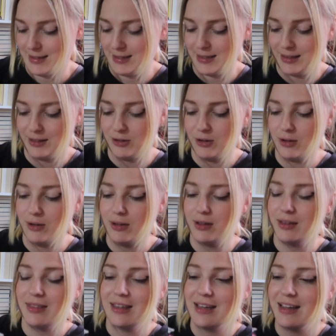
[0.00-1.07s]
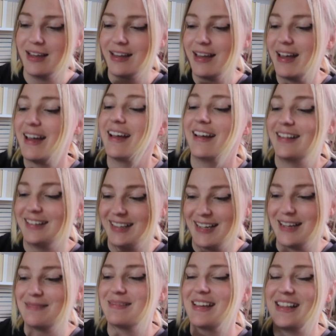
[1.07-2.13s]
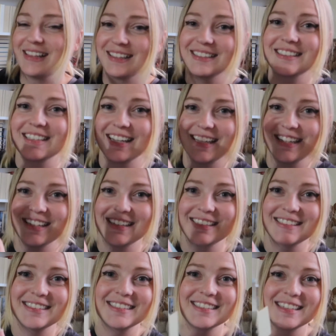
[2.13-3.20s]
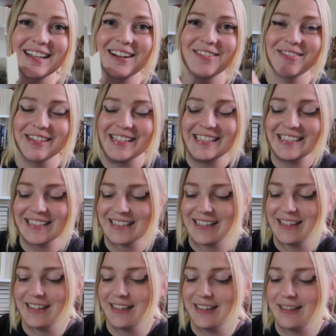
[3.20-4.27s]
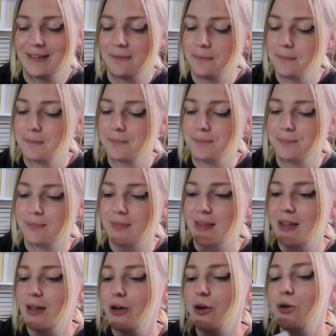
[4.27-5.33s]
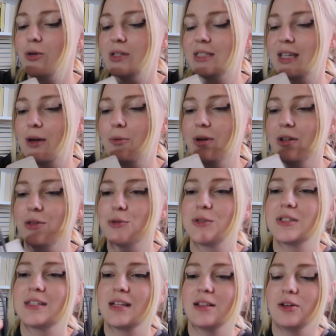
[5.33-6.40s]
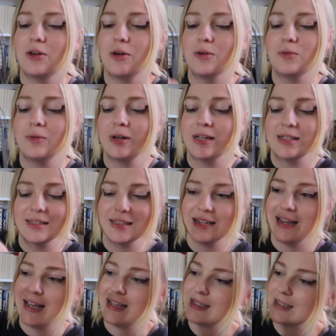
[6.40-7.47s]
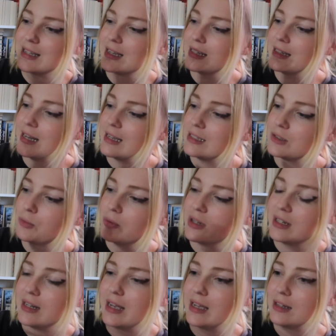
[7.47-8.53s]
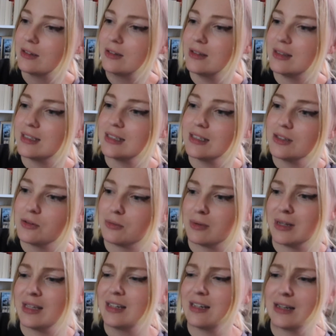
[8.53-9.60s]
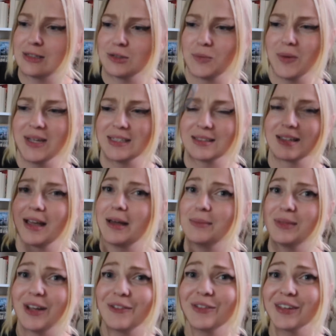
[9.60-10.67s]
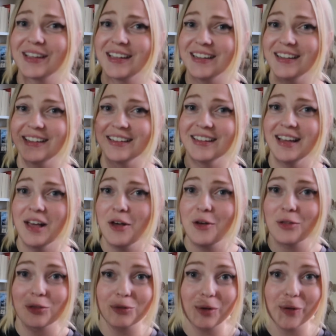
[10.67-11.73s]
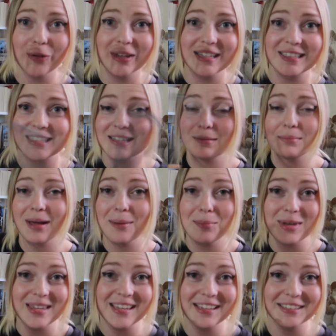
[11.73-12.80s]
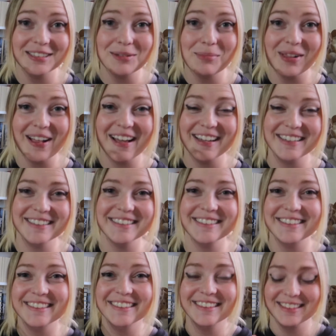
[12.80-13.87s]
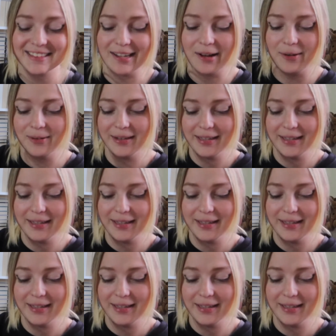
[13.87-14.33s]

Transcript: little thing, and yep, it looks like it's a whisk. Oh, it's like one of those silicone ones, and it has like a nice wooden handle. This is a really nice whisk. I'm definitely gonna throw this in my baking supplies. So